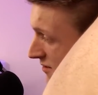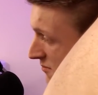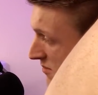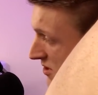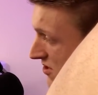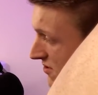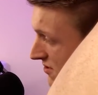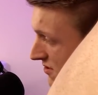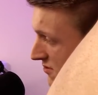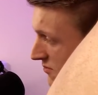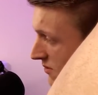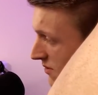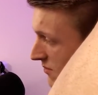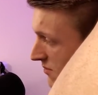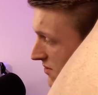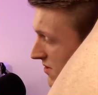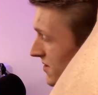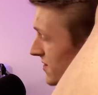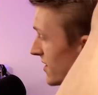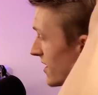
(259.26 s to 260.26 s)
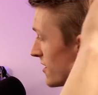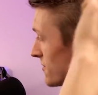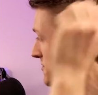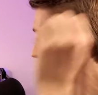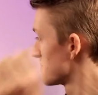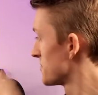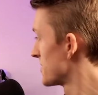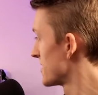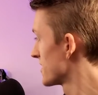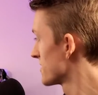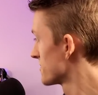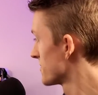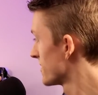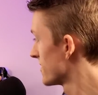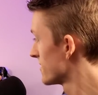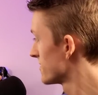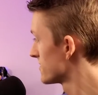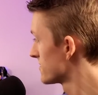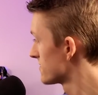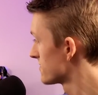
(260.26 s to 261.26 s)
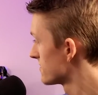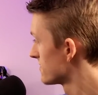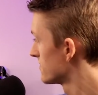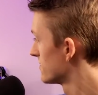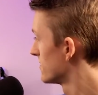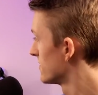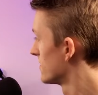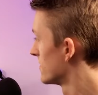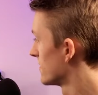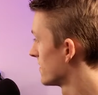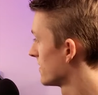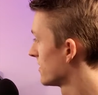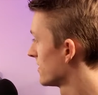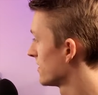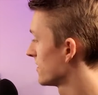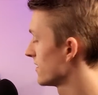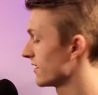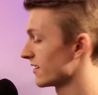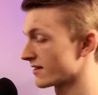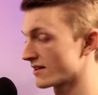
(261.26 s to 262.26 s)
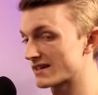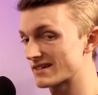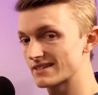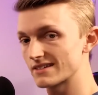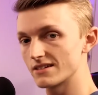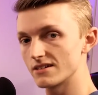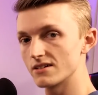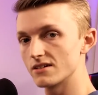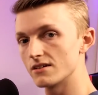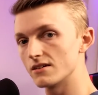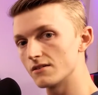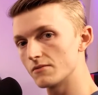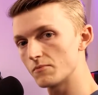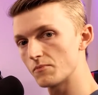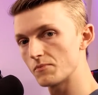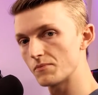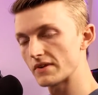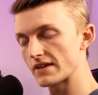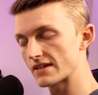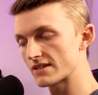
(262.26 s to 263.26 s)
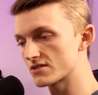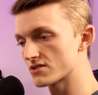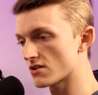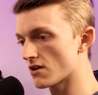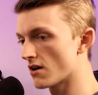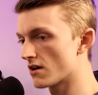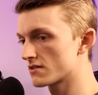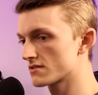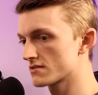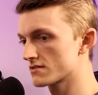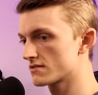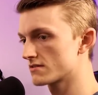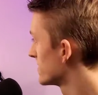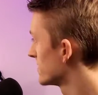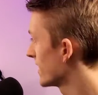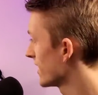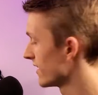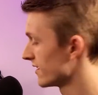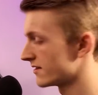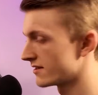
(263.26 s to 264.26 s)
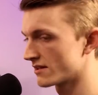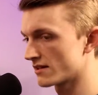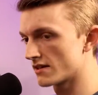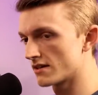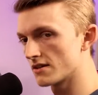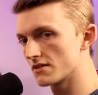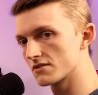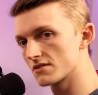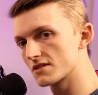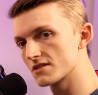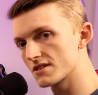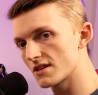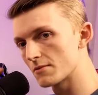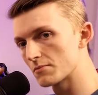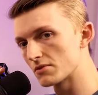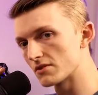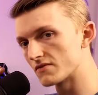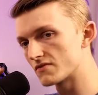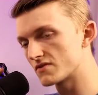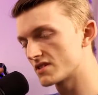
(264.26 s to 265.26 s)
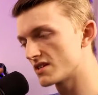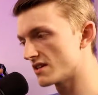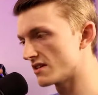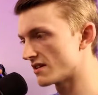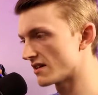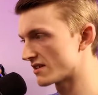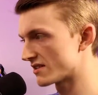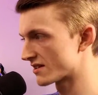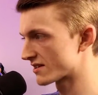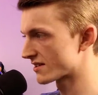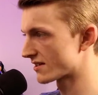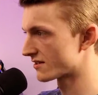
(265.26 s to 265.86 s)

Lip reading: Michelin's weird with their names. But anyways, I like the exhaust. Yeah, and then another example of tint. I think that